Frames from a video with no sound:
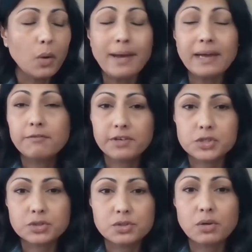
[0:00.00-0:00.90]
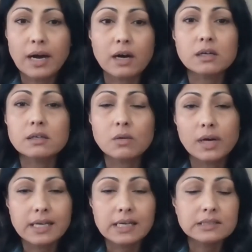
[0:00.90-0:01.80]
beneficial to our
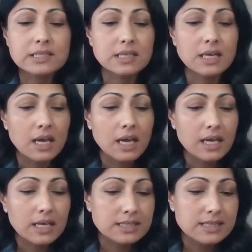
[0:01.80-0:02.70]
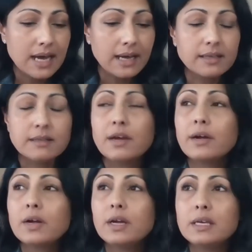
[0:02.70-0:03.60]
audience, is that
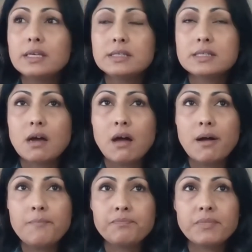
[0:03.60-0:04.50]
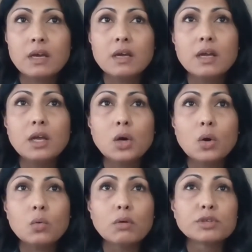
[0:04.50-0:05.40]
there is,
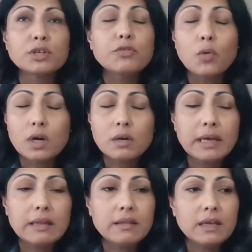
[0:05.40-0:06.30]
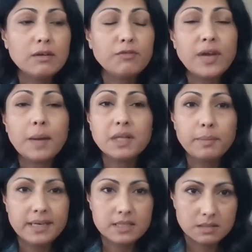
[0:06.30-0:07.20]
reform in the
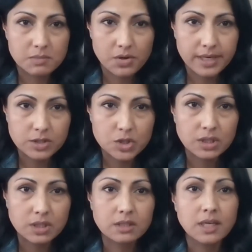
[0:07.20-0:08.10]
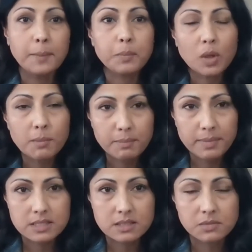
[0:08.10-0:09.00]
family-based immigration,
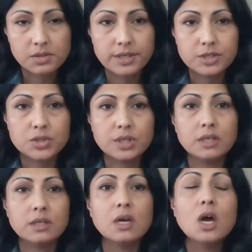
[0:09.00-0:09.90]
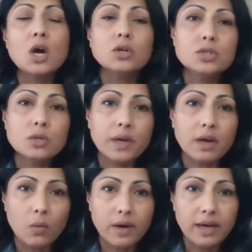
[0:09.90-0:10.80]
employment-based immigration, doing
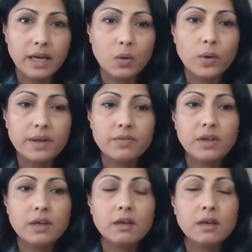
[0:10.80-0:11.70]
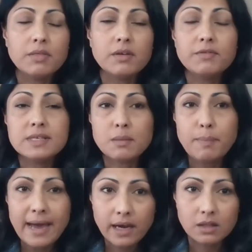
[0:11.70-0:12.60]
away with the visa
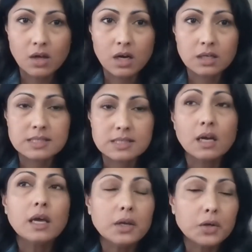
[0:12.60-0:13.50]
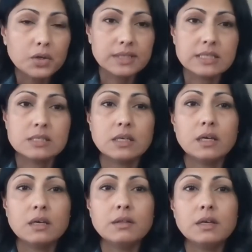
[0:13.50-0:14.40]
backlogs,
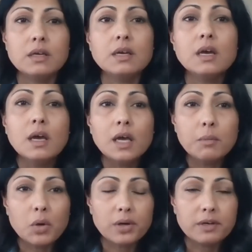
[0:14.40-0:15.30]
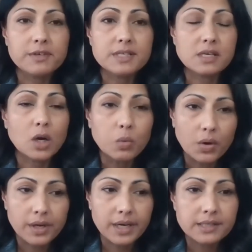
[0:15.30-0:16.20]
increasing the immigrant visa
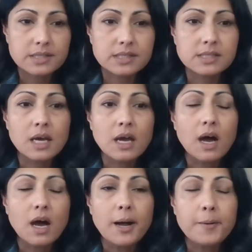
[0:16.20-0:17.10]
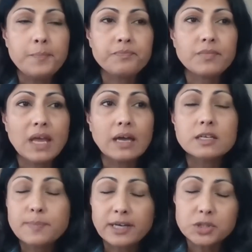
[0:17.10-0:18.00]
quotas, and
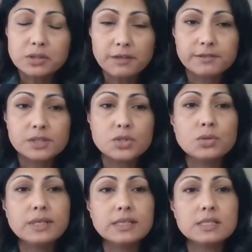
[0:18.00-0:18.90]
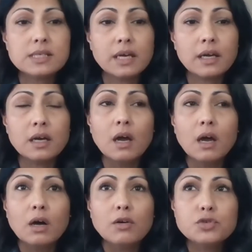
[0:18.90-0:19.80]
especially for students. Like,
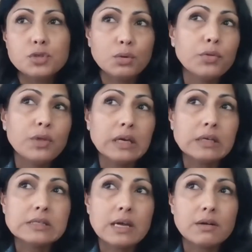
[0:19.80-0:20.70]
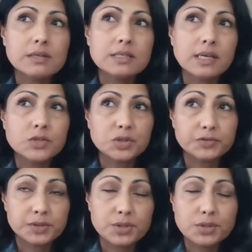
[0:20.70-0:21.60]
two things that are essential
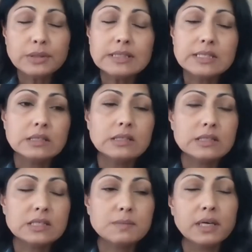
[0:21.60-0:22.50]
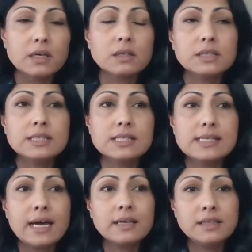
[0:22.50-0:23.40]
for students in this bill is
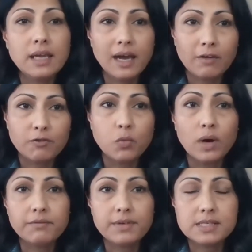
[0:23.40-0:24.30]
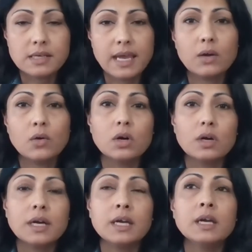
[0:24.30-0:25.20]
that the F1 visa
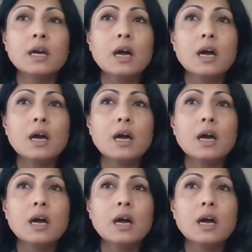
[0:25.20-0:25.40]
category